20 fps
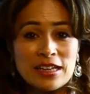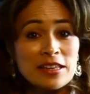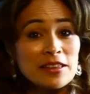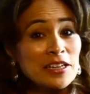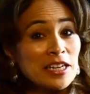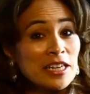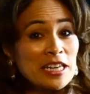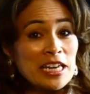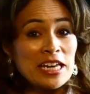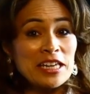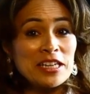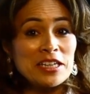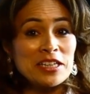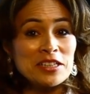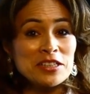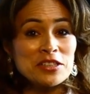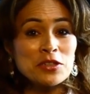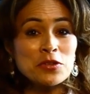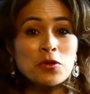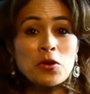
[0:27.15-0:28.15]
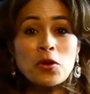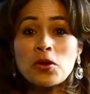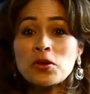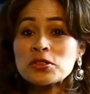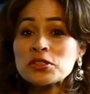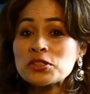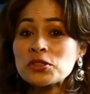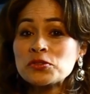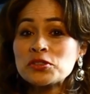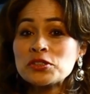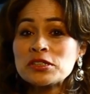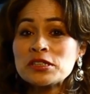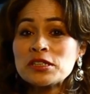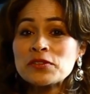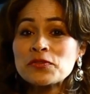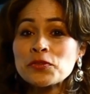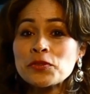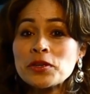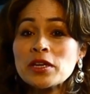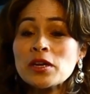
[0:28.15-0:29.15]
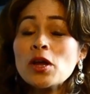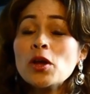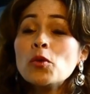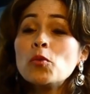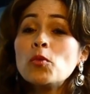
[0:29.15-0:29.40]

The Canadians are also delivering